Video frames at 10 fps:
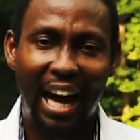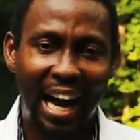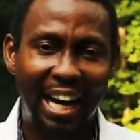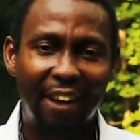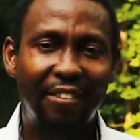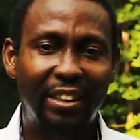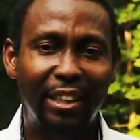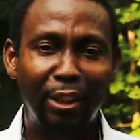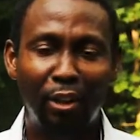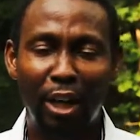and
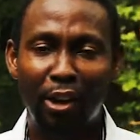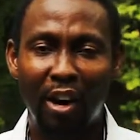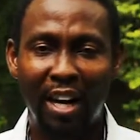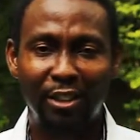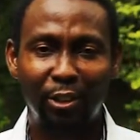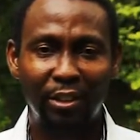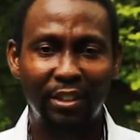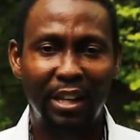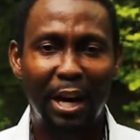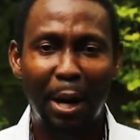everything you lay your hands on.
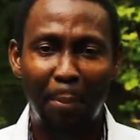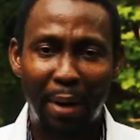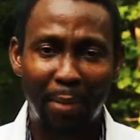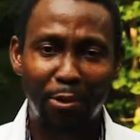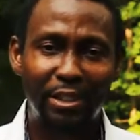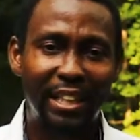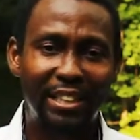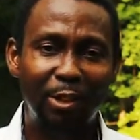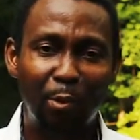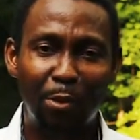Bible
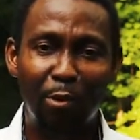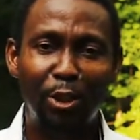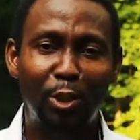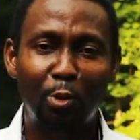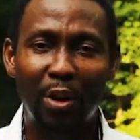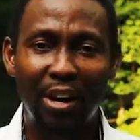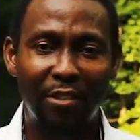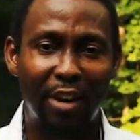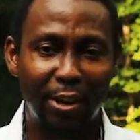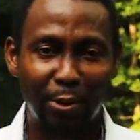says it will be with you
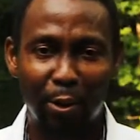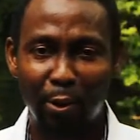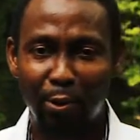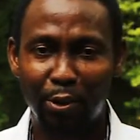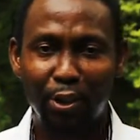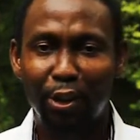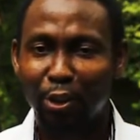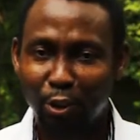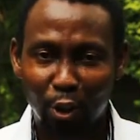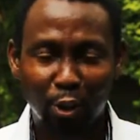wherever you go,
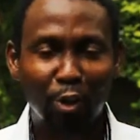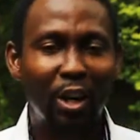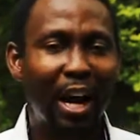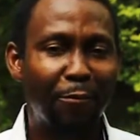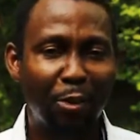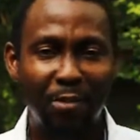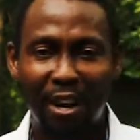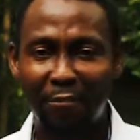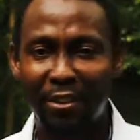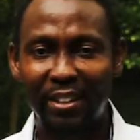so you don't have to be
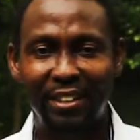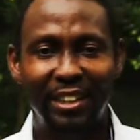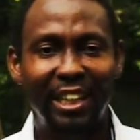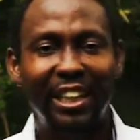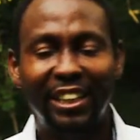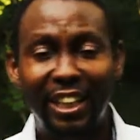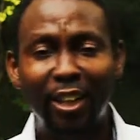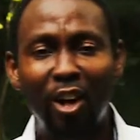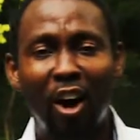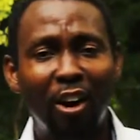afraid.
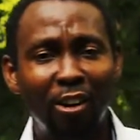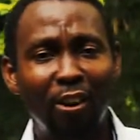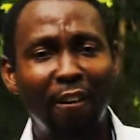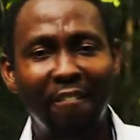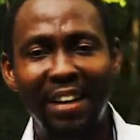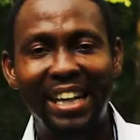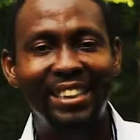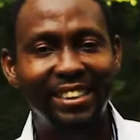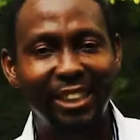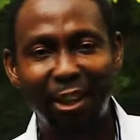The God of
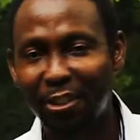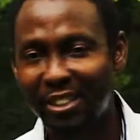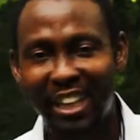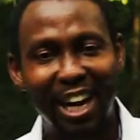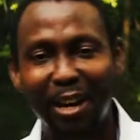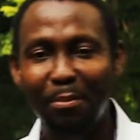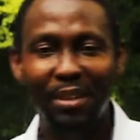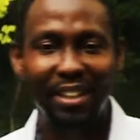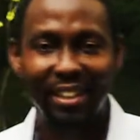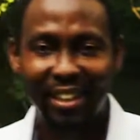angels and
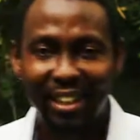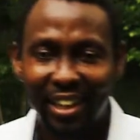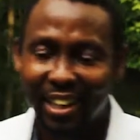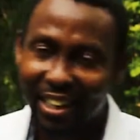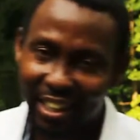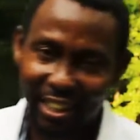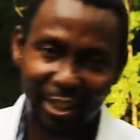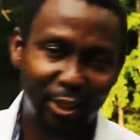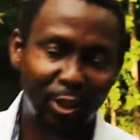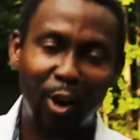
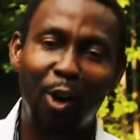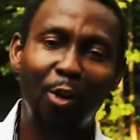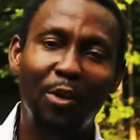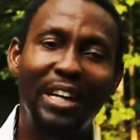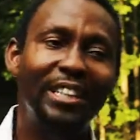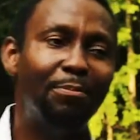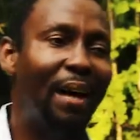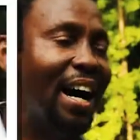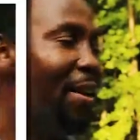is always by